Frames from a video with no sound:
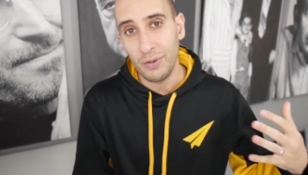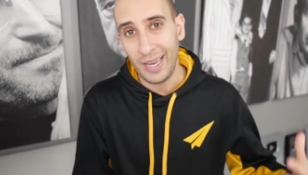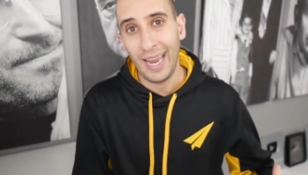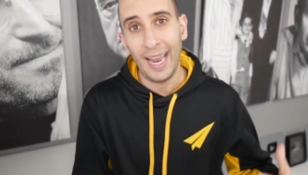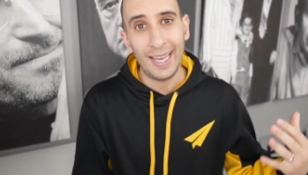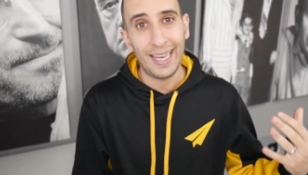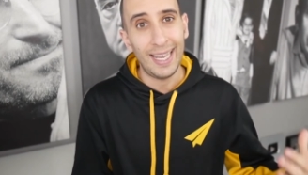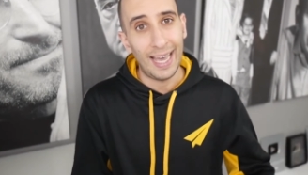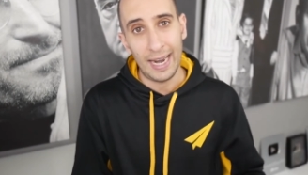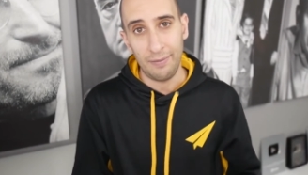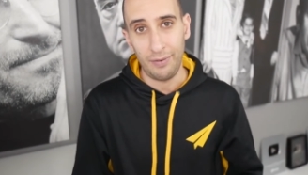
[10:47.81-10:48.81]
can't get
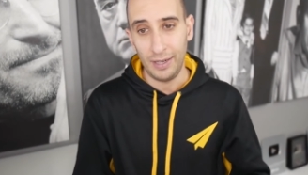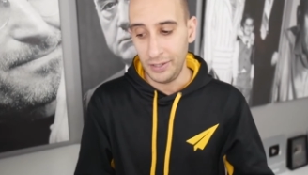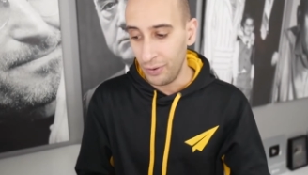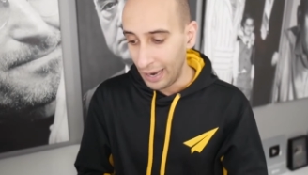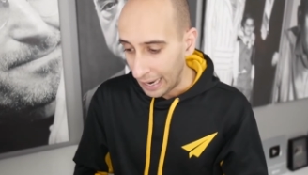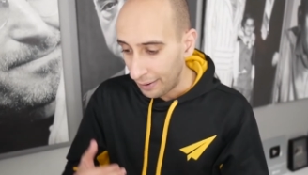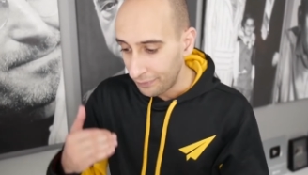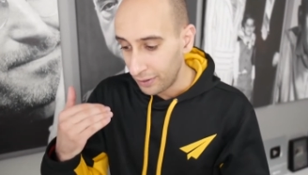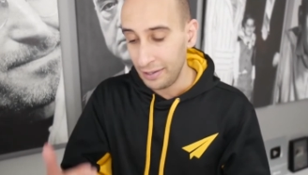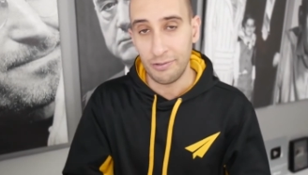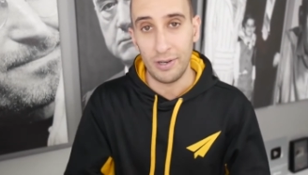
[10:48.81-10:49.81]
out of it and you have
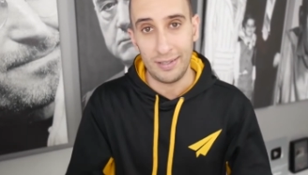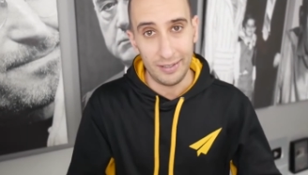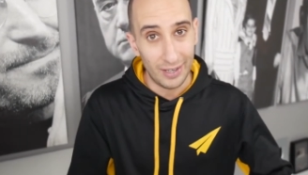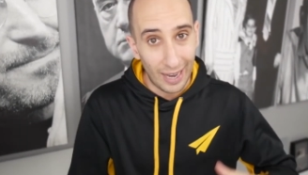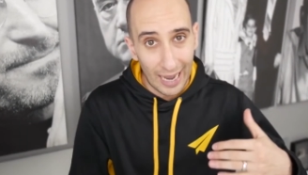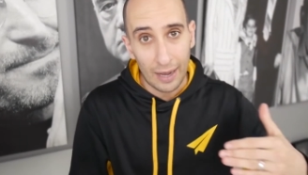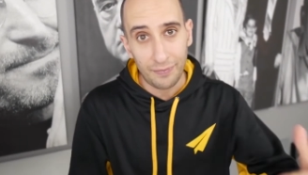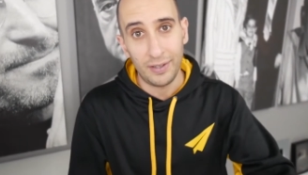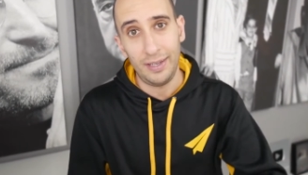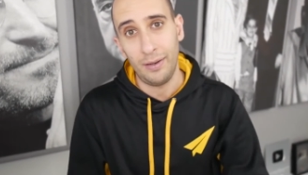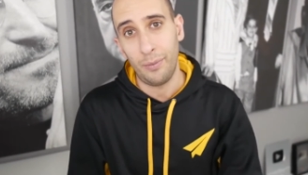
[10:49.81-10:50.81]
to address it, you have to
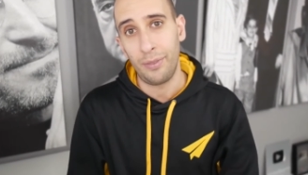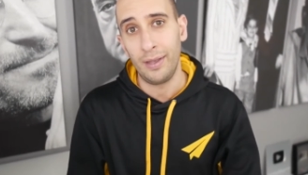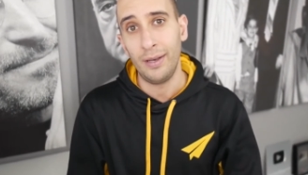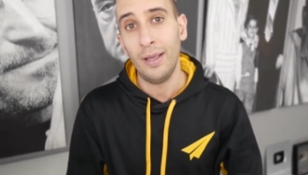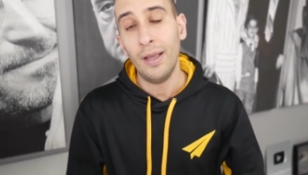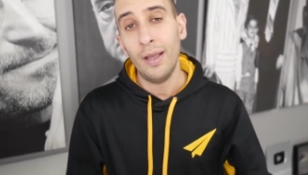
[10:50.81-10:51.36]
deal with it,